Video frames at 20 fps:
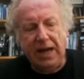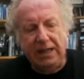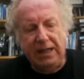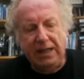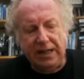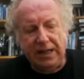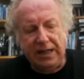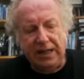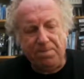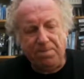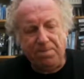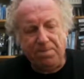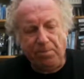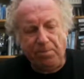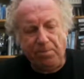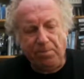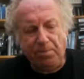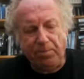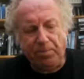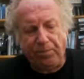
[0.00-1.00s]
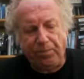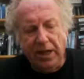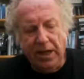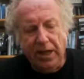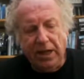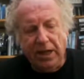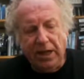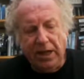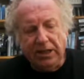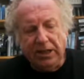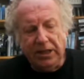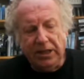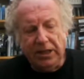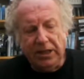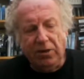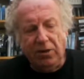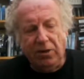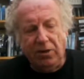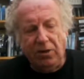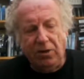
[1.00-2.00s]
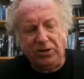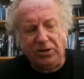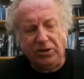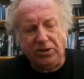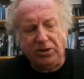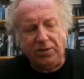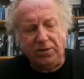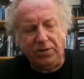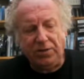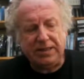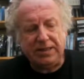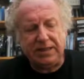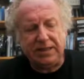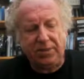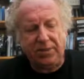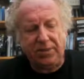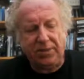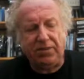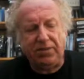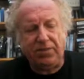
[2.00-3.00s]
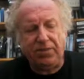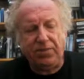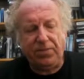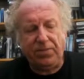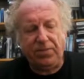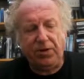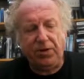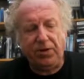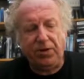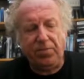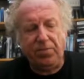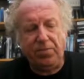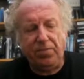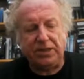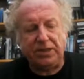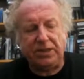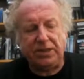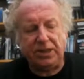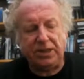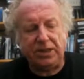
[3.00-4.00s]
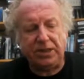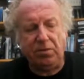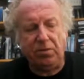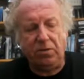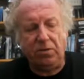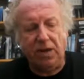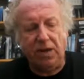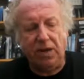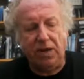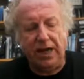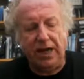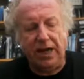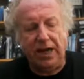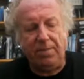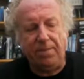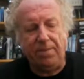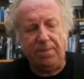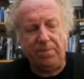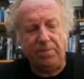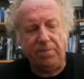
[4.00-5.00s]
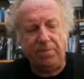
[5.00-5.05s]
And um, so the long short of it is about two months ago, um,